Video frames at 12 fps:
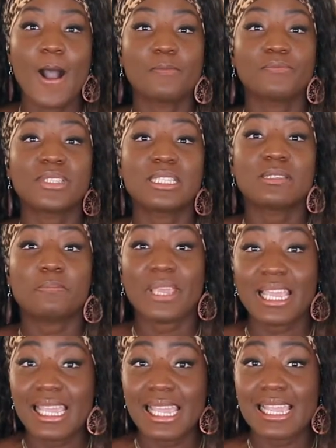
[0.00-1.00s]

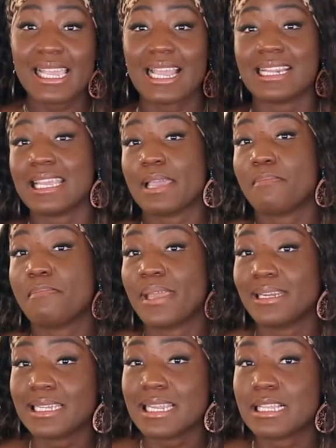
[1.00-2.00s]
speaking, and the
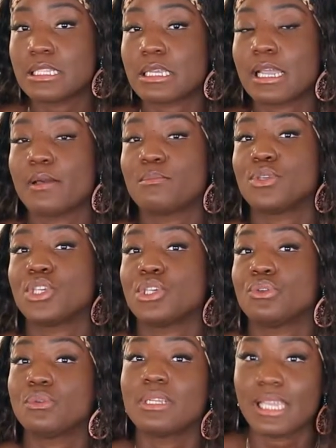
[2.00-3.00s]
ability to
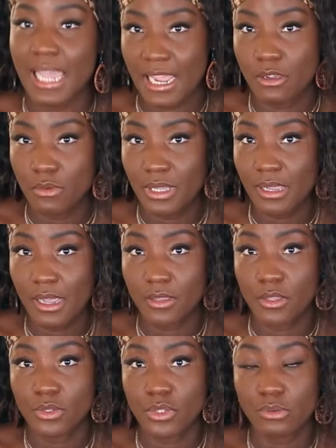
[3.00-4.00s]
communicate with
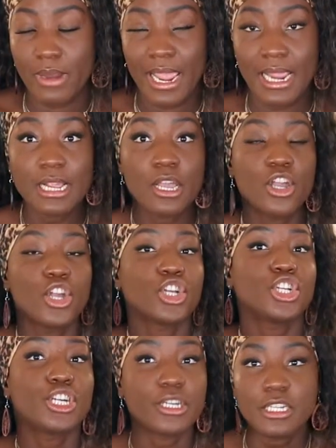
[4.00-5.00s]
others, right?
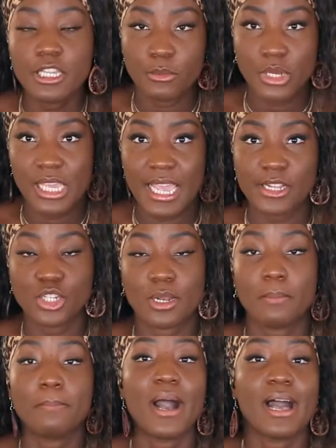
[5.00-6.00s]
Good
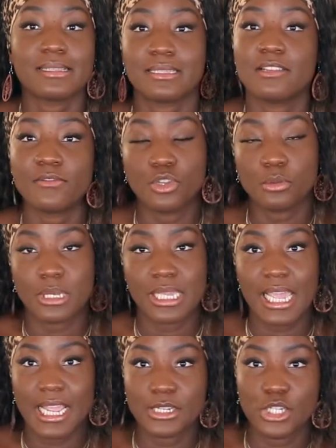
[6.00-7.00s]
communication, positive
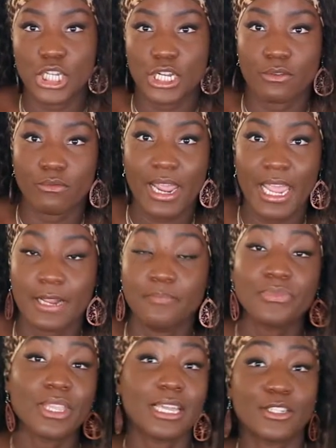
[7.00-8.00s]
communication, right?
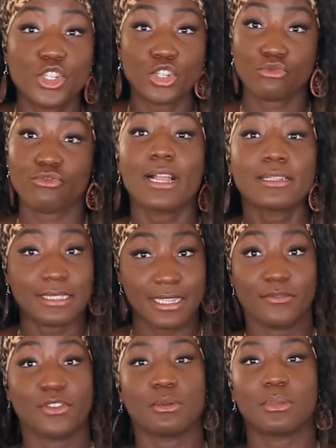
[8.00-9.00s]

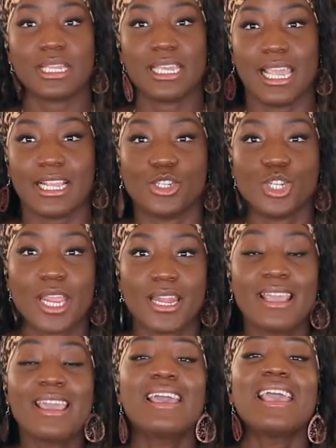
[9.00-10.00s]
Constructive communication.
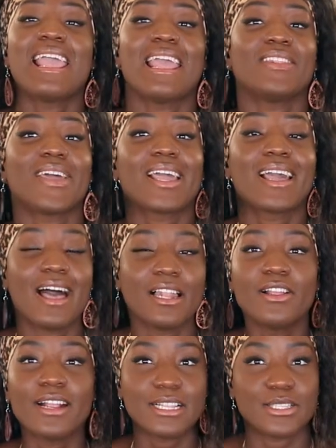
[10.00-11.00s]
And the
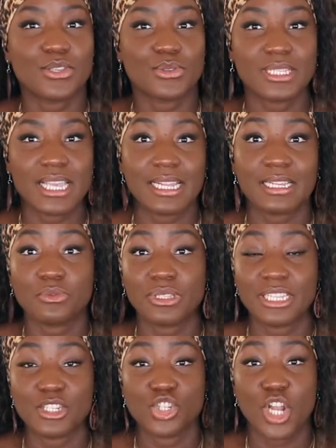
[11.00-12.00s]
color associated with
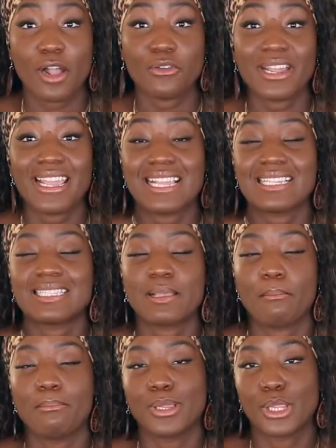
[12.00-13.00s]
this chakra is
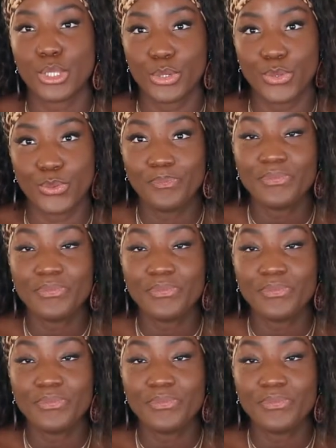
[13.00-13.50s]
blue.